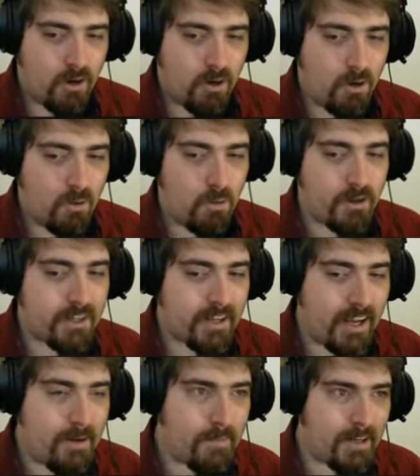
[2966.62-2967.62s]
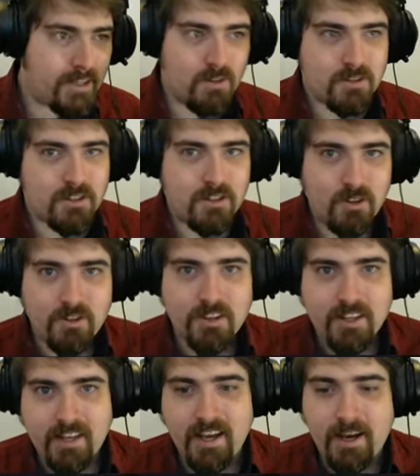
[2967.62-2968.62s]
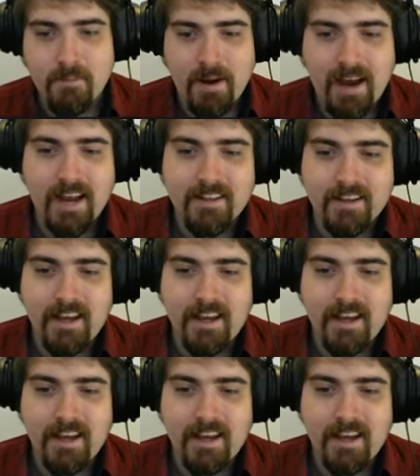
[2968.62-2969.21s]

Ooh, what a game, my dudes. North team had